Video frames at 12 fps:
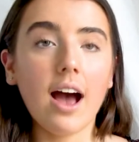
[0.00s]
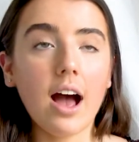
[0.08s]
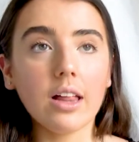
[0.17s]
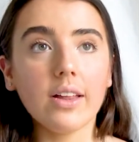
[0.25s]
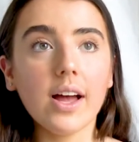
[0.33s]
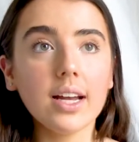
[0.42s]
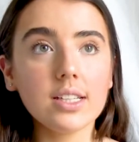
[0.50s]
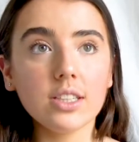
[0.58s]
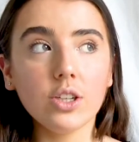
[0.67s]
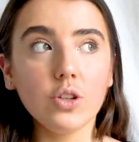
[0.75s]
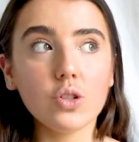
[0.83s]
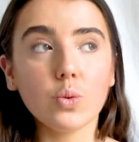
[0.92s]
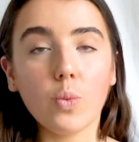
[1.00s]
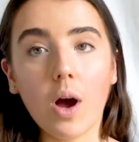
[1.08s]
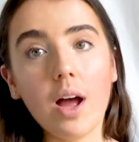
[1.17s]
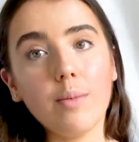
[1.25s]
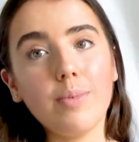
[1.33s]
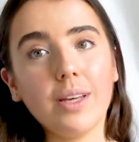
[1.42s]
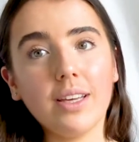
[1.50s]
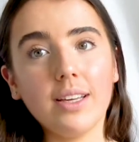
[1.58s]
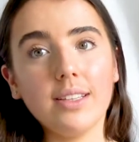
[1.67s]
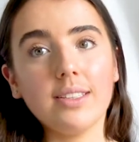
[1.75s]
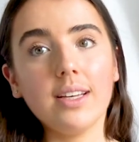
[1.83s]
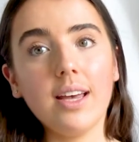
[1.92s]
I like to use white
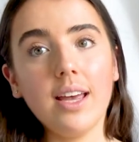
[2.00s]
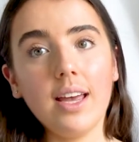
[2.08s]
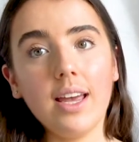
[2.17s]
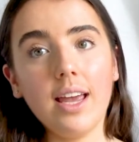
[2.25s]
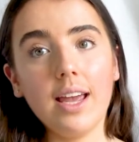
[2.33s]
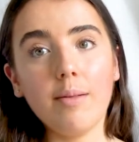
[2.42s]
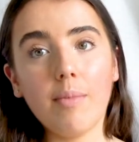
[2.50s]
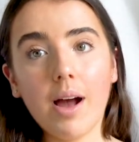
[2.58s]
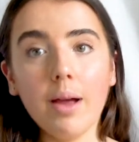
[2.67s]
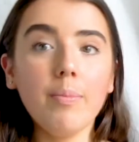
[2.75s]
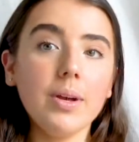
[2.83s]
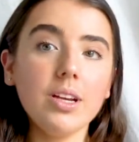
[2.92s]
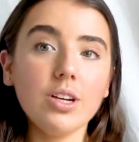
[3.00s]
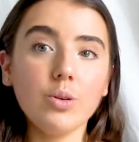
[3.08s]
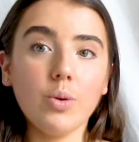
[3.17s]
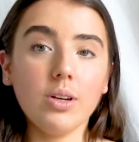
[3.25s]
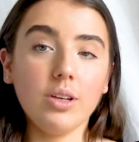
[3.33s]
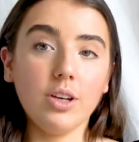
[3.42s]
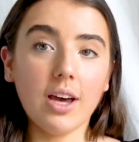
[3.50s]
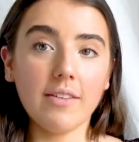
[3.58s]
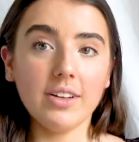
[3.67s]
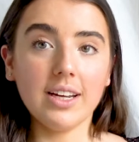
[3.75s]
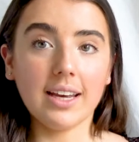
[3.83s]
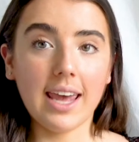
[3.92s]
because, in my opinion, when you have
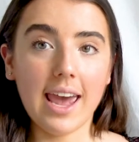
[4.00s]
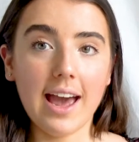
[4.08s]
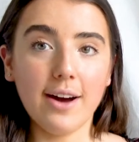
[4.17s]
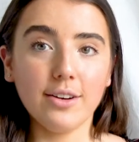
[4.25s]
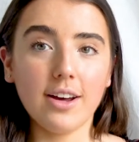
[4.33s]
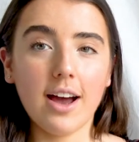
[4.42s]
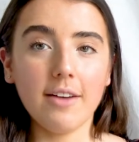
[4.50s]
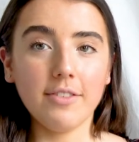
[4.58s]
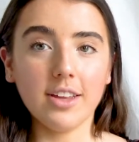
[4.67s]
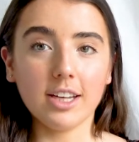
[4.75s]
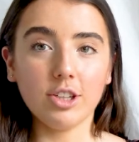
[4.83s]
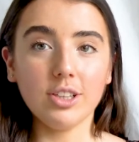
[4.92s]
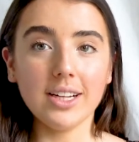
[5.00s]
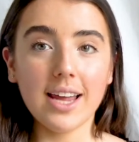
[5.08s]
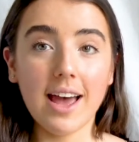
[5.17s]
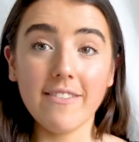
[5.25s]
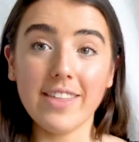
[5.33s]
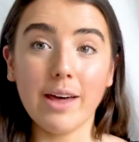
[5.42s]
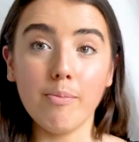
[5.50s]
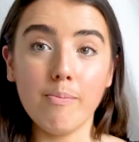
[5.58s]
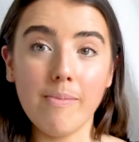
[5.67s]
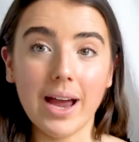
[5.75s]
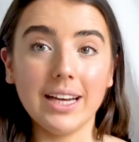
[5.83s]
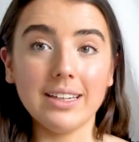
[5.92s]
an account, I feel like you need to have that
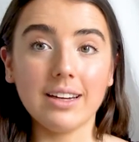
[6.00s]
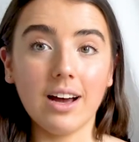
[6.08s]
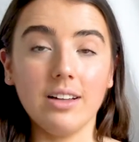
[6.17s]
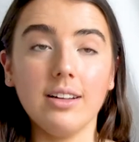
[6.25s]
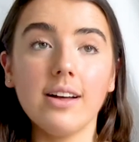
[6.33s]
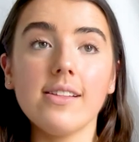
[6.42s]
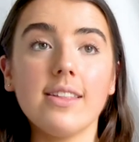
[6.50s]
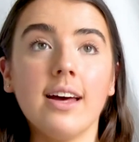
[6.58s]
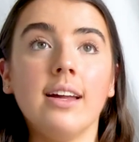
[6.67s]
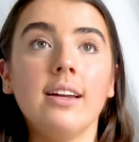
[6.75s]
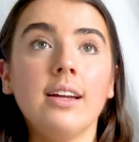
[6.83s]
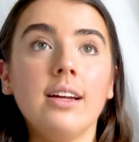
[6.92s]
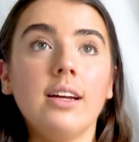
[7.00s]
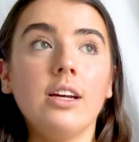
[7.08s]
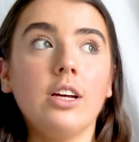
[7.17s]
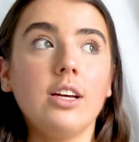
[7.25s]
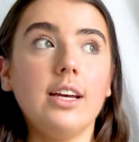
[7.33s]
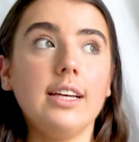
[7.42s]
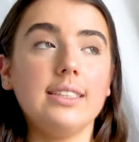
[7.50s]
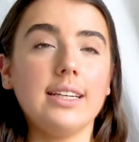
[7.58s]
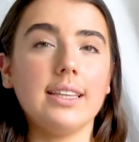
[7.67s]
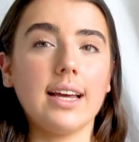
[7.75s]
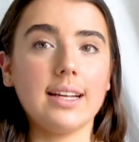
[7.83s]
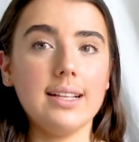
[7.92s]
main colour that is
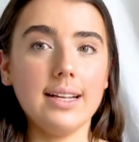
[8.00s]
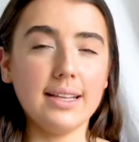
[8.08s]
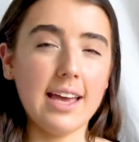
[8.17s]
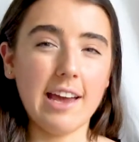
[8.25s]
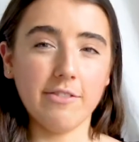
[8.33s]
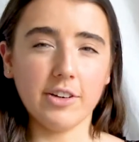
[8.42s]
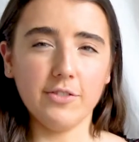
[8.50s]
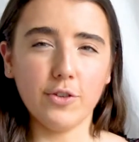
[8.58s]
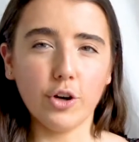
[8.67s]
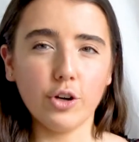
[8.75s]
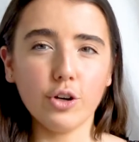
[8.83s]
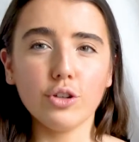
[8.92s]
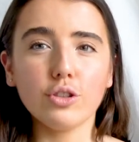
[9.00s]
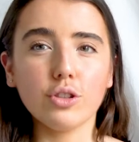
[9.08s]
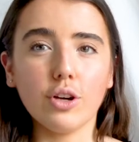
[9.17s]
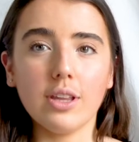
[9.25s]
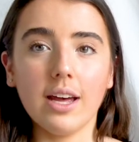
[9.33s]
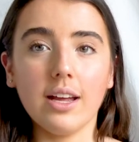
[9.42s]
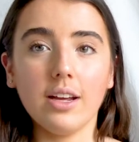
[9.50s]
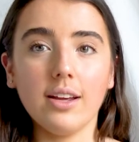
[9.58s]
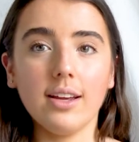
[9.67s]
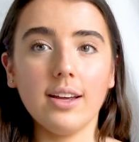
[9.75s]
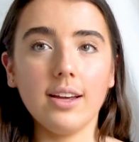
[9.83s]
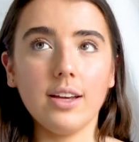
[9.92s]
in like nearly every photo, so that
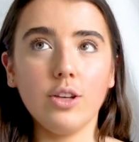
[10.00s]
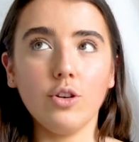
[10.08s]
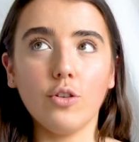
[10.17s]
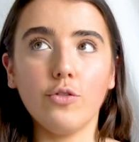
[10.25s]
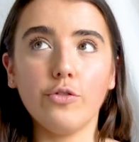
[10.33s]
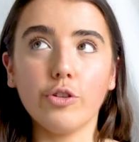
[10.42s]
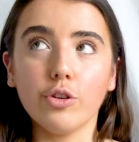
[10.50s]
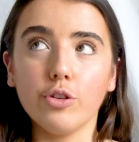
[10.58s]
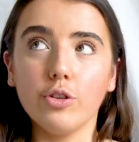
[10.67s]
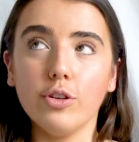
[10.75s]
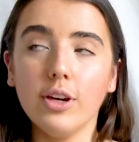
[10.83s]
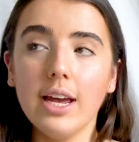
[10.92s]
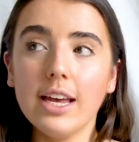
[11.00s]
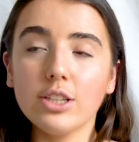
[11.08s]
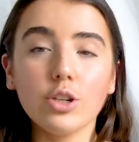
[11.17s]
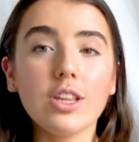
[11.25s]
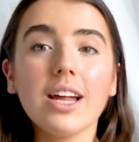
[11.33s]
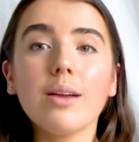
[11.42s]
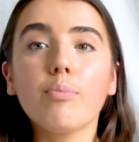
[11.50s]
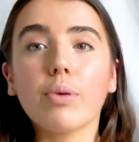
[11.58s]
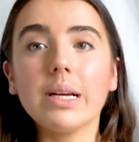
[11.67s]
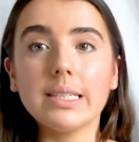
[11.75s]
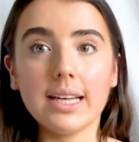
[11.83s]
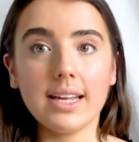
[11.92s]
your food, so that it
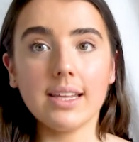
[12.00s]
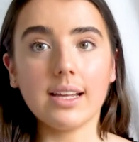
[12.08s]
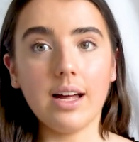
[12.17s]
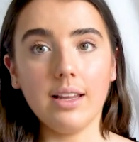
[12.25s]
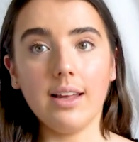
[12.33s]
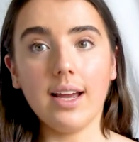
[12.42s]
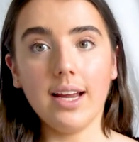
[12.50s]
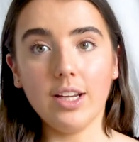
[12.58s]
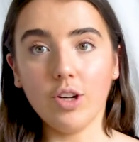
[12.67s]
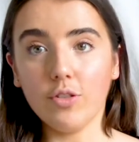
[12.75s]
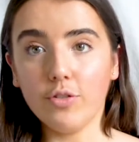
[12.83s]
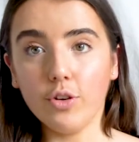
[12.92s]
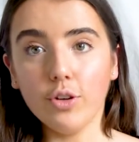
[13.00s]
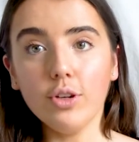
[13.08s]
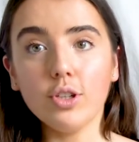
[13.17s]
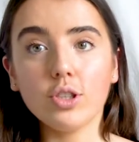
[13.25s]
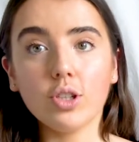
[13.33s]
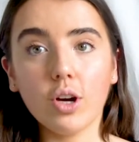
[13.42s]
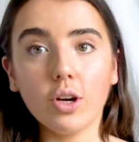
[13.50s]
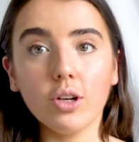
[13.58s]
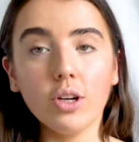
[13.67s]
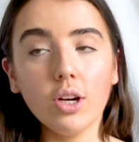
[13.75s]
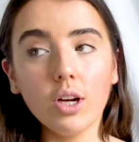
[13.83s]
brings out the colour in your food. So